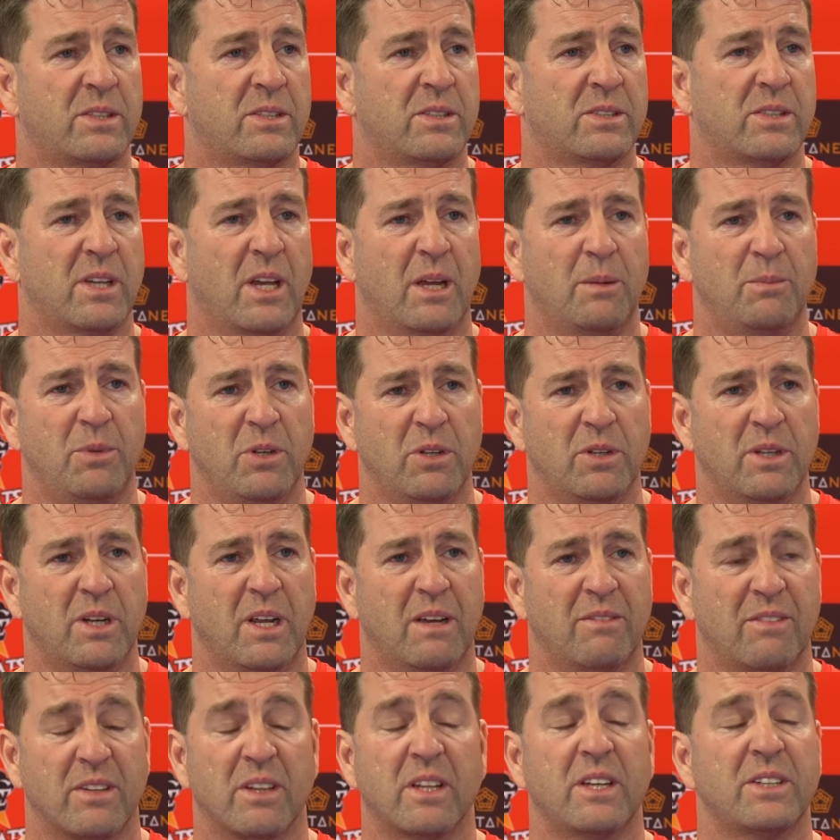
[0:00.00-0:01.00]
same. You can
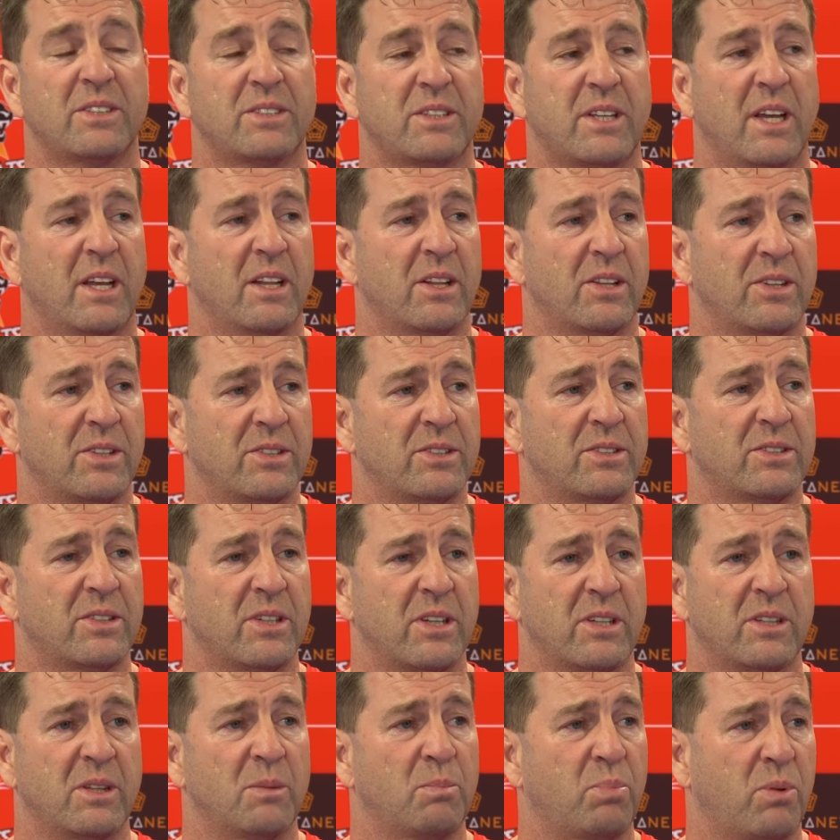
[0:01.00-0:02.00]
have a less talented
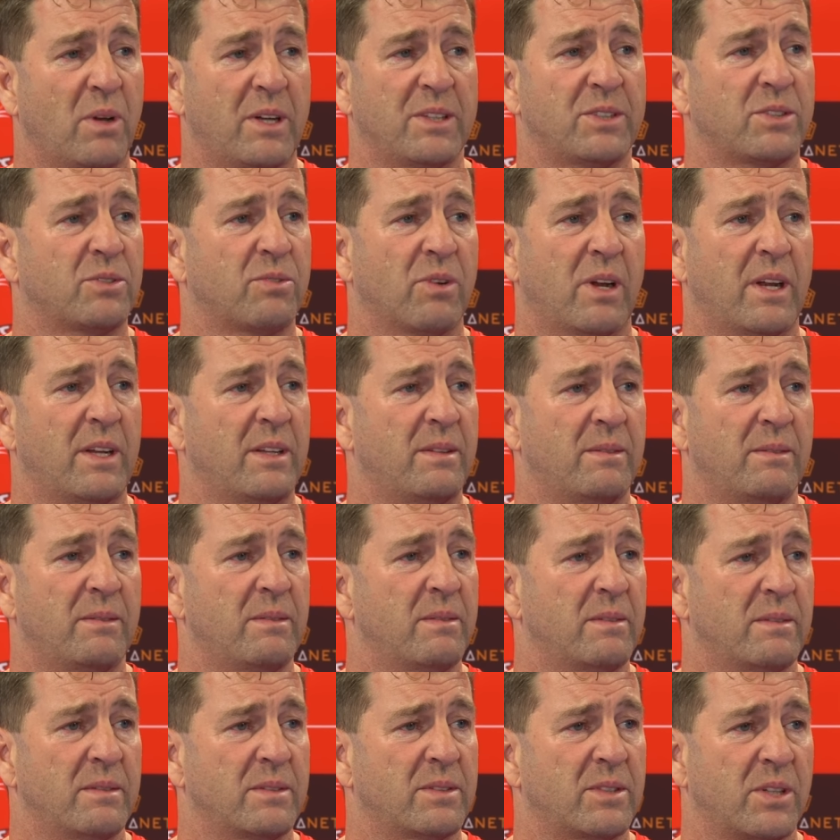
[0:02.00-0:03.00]
team that plays great
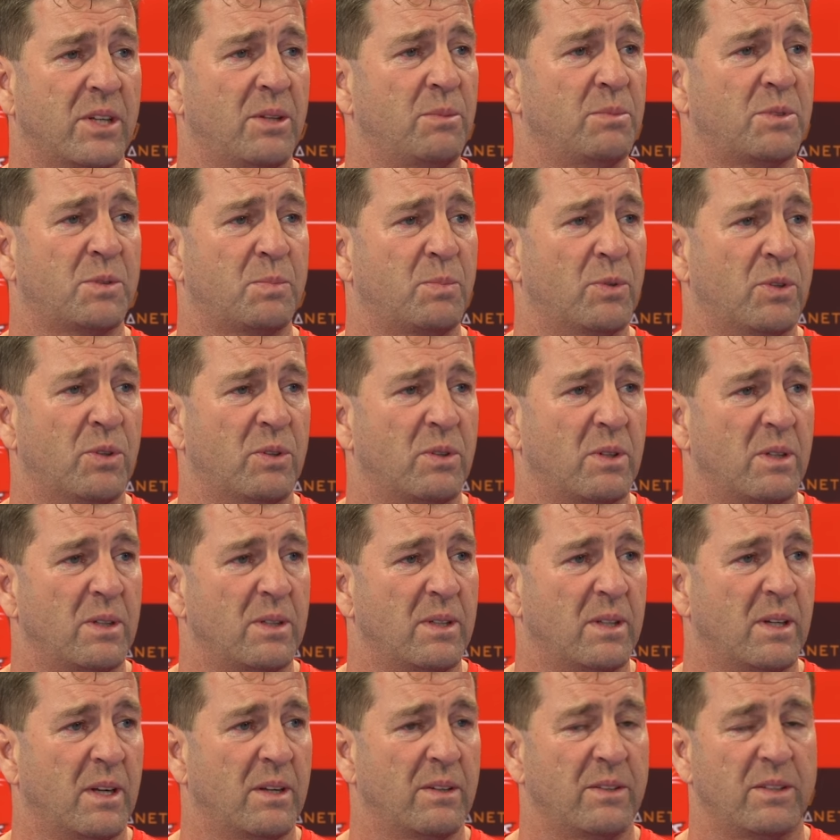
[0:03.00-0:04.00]
team sport.
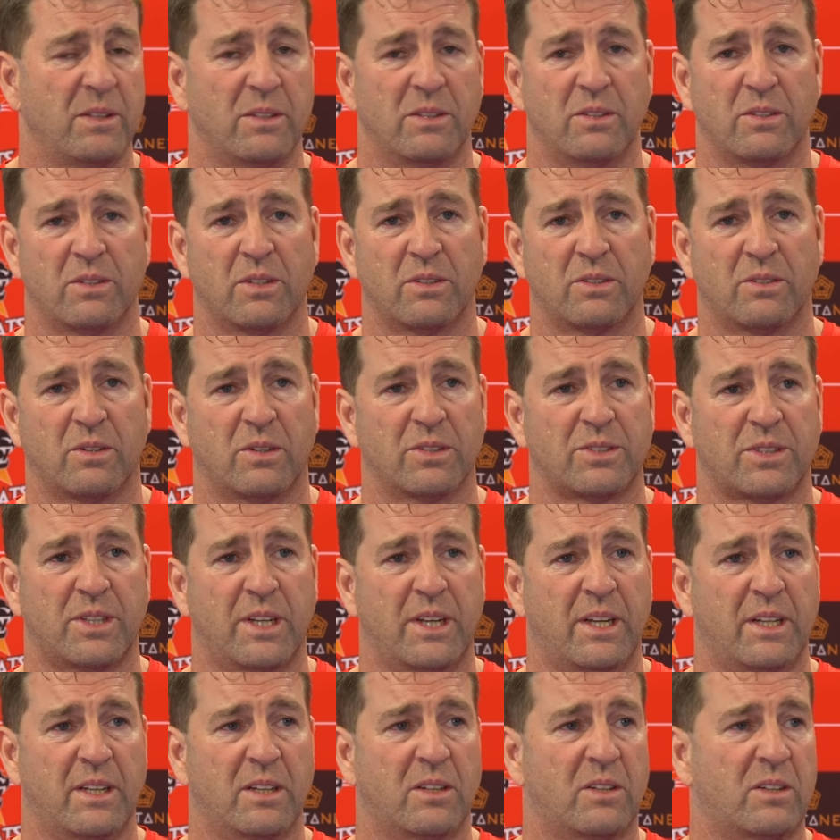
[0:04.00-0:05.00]
You know, you look across
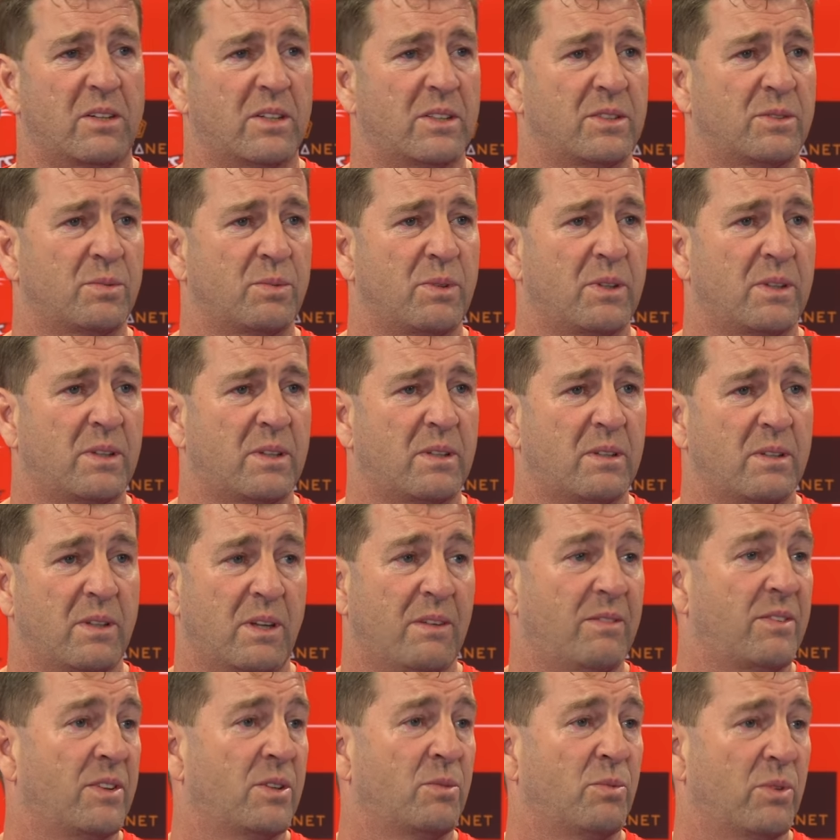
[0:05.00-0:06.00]
any lines with
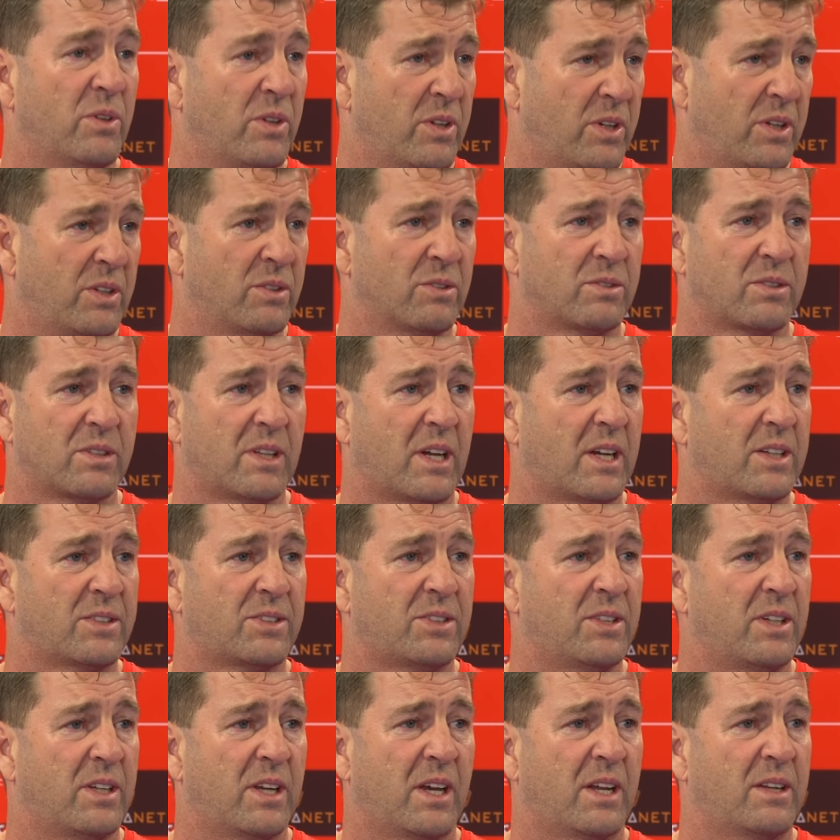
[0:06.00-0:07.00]
even the Eagles
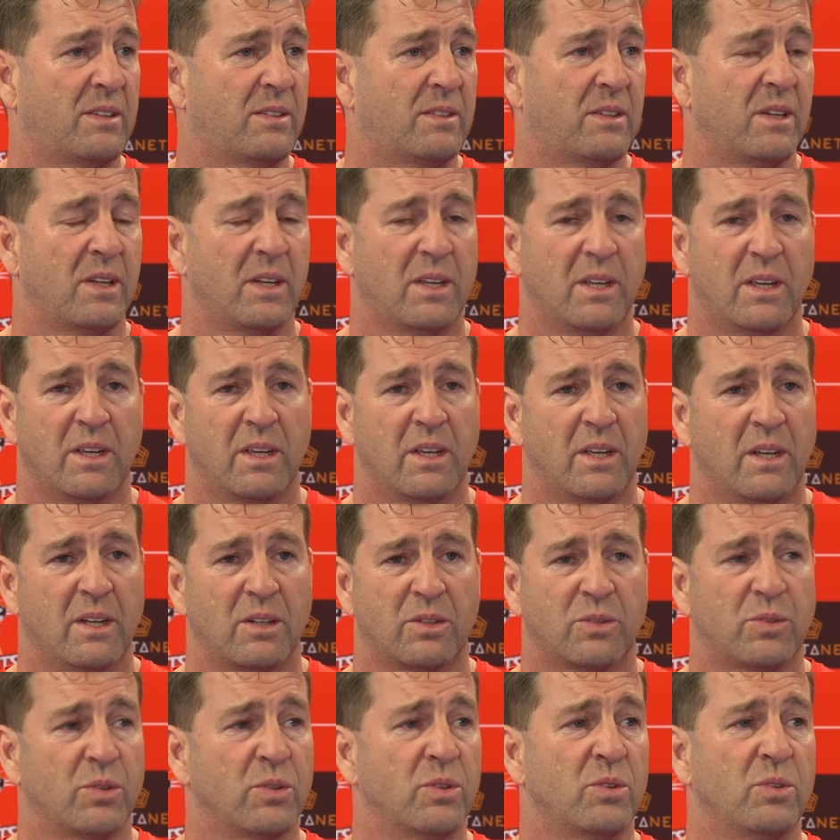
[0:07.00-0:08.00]
last year had
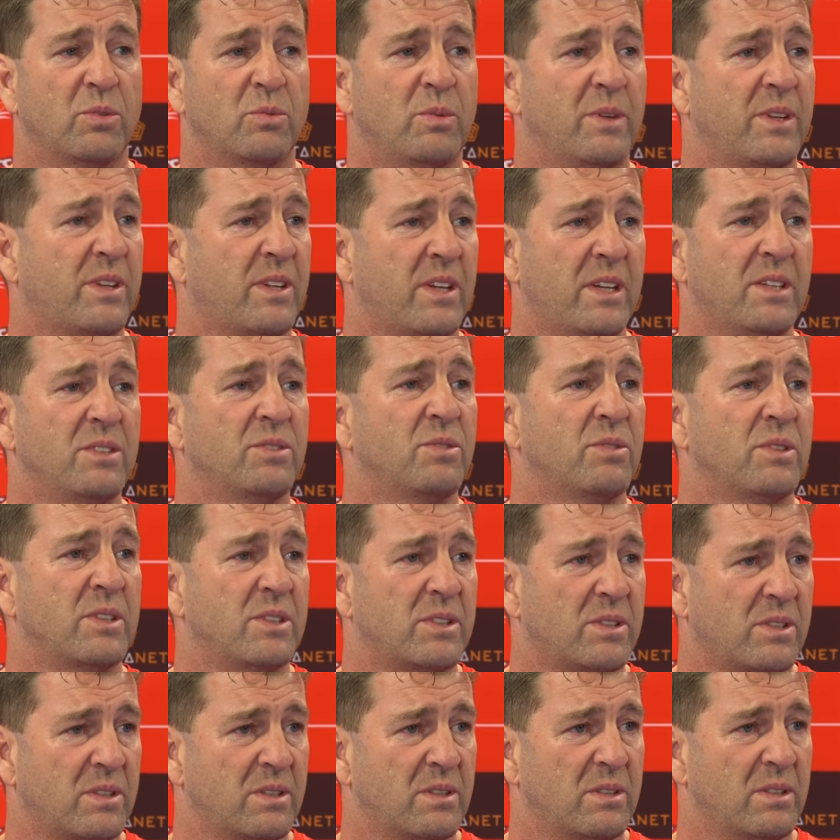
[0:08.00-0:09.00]
Cruel with
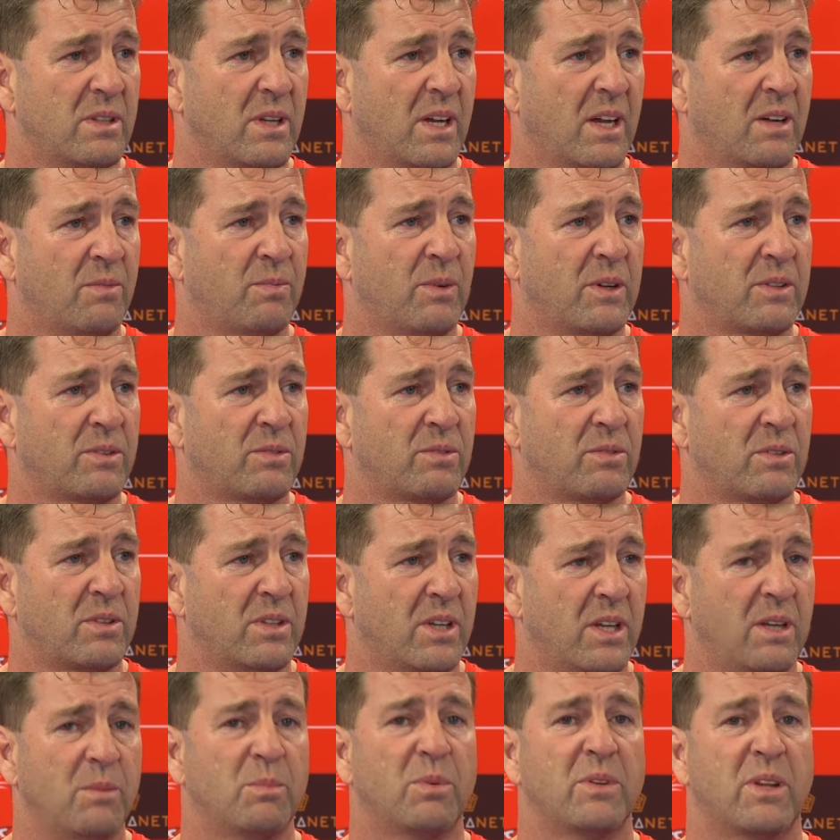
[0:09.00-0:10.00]
injuries halfway through the
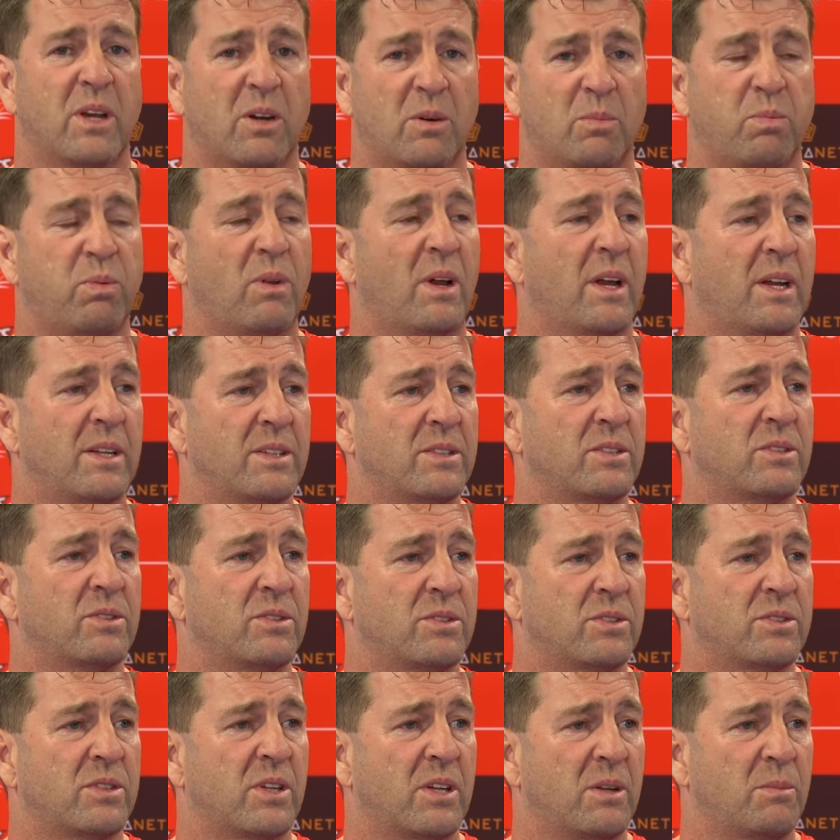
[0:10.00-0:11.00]
year, but they were playing
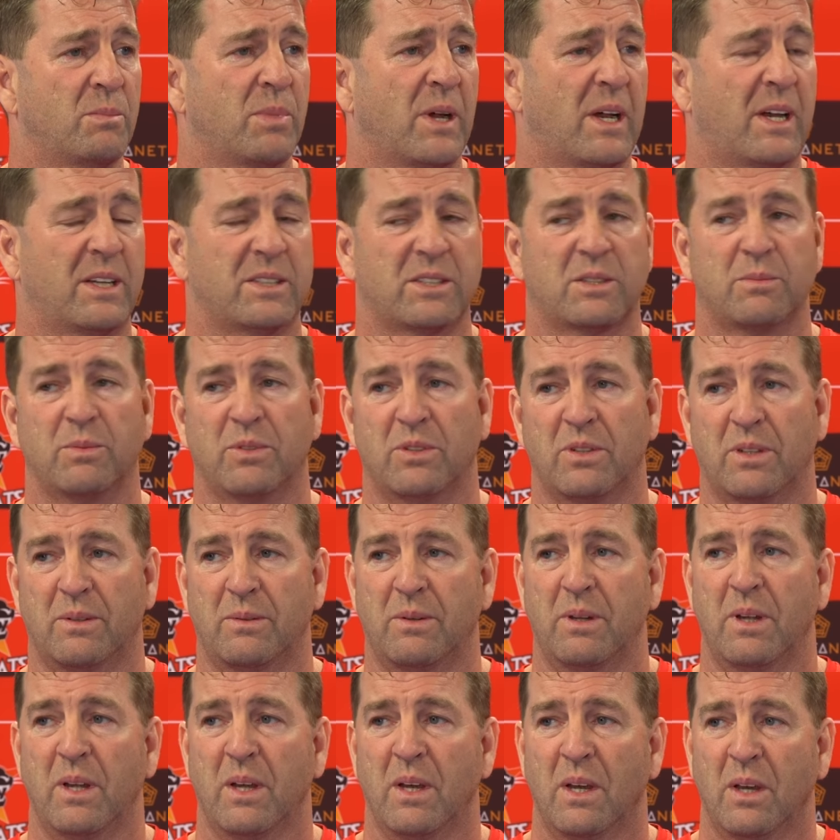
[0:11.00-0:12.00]
good team basketball.
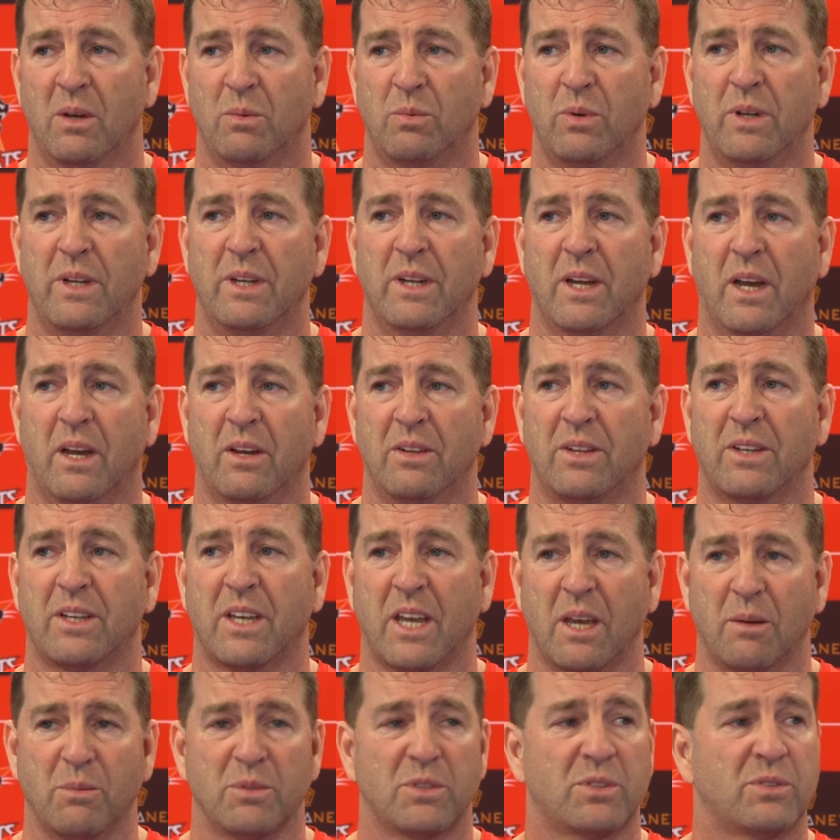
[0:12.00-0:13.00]
And we know the
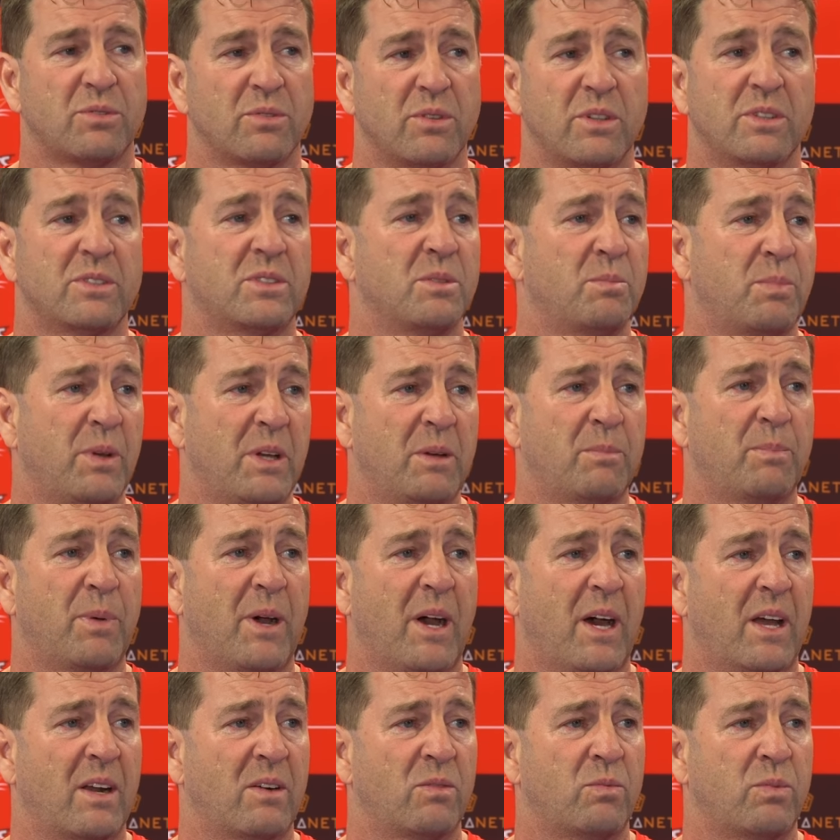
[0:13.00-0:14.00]
chemistry is a big
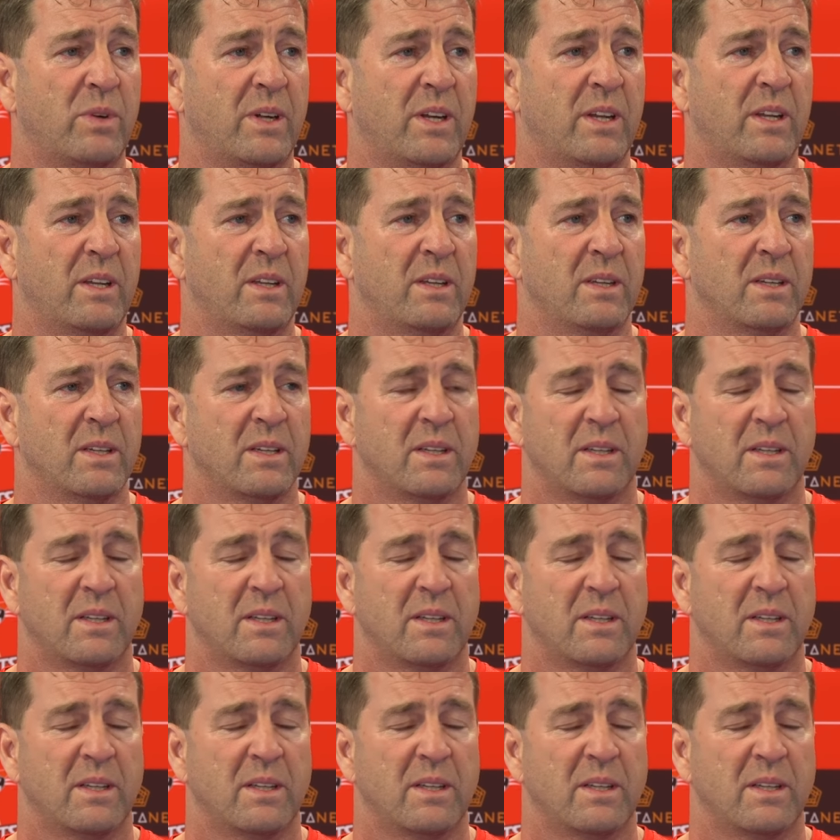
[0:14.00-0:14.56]
part of winning.